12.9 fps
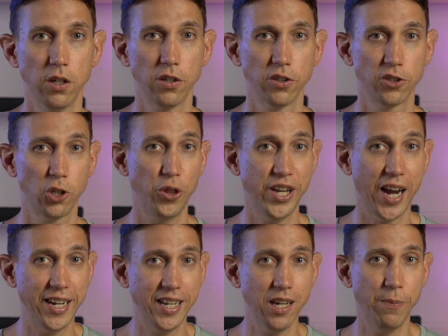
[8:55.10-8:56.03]
So the
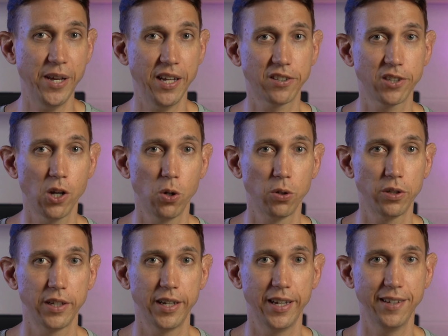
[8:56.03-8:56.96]
idea being
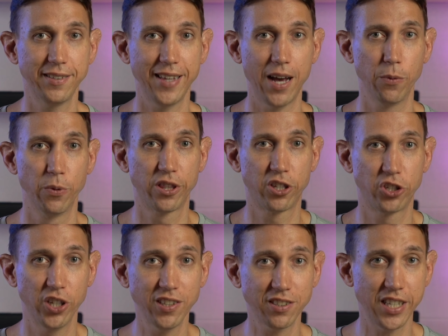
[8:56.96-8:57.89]
sold is that with
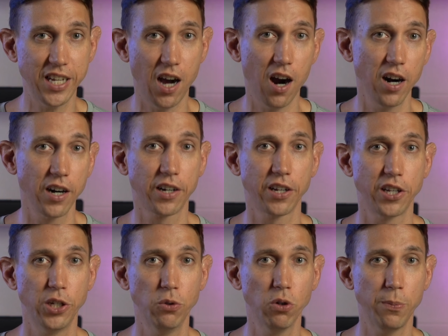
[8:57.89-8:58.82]
just the Arc,
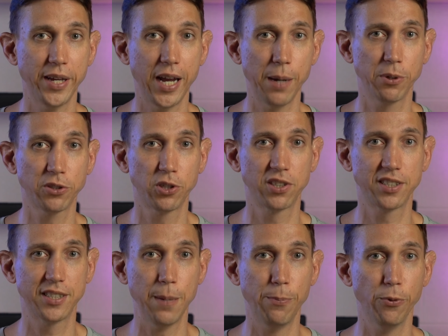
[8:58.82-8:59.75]
you will be able to
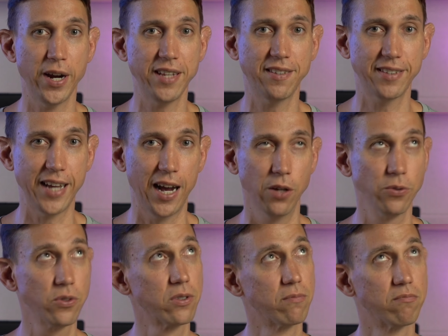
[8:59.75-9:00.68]
separate
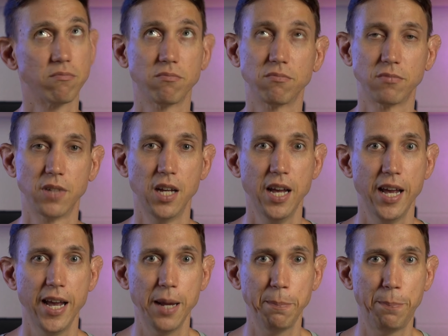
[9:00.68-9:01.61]
sounds
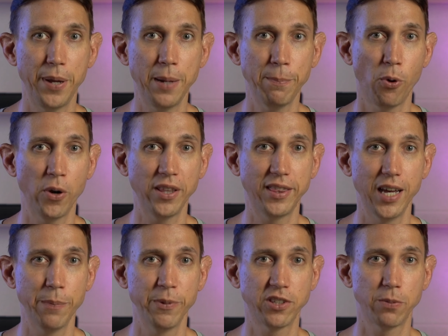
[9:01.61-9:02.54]
and pinpoint
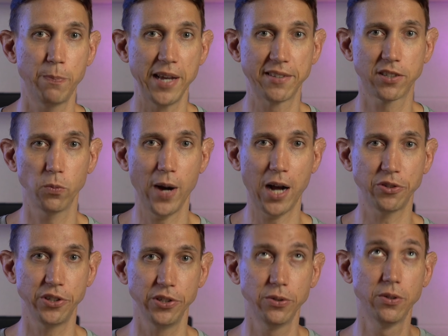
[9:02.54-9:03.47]
them in space around
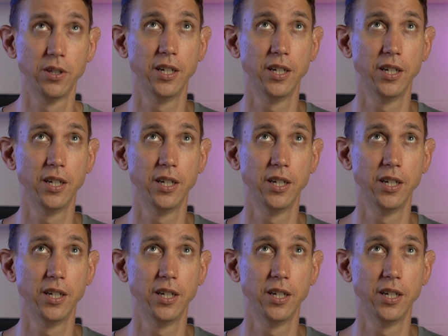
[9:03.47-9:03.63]
you